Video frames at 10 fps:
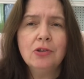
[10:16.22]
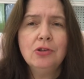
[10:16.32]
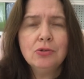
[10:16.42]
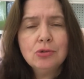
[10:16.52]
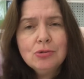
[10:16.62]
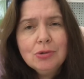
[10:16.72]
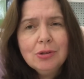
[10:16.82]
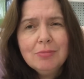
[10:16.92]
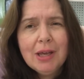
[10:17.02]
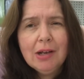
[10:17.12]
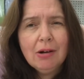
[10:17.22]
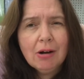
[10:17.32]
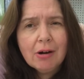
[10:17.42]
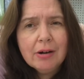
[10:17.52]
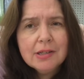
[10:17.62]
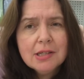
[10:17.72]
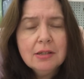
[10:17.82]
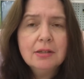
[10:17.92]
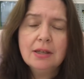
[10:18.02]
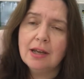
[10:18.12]
you too could make art,
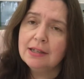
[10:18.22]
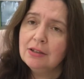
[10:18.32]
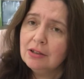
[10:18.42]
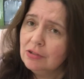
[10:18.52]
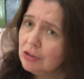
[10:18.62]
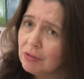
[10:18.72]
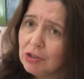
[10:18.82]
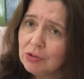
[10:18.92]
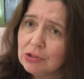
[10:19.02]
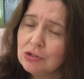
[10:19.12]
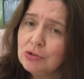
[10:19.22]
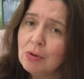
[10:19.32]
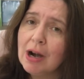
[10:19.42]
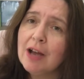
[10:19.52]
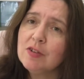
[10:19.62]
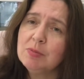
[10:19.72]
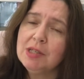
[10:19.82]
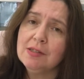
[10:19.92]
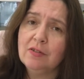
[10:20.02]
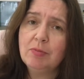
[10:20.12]
and you know, you could do crafts,
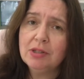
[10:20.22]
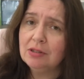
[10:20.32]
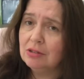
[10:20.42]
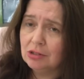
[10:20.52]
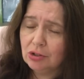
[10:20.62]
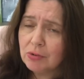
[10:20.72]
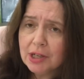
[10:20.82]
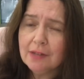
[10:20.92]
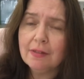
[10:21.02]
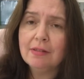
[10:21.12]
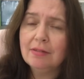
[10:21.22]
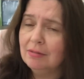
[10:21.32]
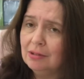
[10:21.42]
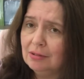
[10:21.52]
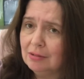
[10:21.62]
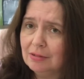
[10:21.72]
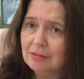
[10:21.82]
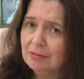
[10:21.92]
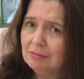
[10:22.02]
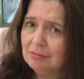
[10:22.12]
because I've been toting
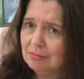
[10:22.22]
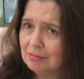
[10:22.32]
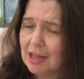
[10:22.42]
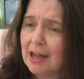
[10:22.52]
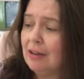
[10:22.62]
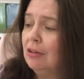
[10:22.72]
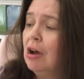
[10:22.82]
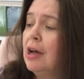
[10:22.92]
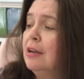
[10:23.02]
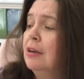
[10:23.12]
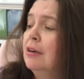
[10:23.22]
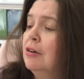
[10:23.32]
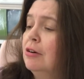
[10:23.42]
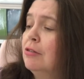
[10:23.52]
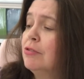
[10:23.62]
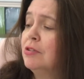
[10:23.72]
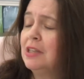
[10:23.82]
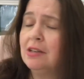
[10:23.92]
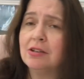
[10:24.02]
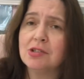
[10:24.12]
that a lot uh, over
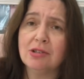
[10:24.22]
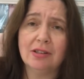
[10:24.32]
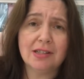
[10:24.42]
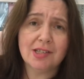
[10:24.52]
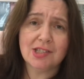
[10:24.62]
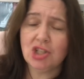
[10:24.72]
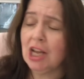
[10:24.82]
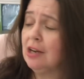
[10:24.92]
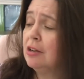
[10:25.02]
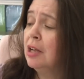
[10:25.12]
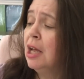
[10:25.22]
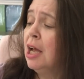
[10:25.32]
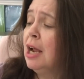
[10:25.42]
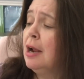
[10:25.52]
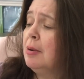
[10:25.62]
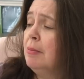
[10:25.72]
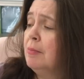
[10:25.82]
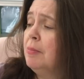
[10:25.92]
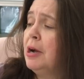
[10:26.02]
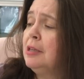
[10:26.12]
the years on this channel.
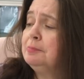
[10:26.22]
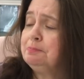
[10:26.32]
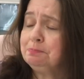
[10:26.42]
But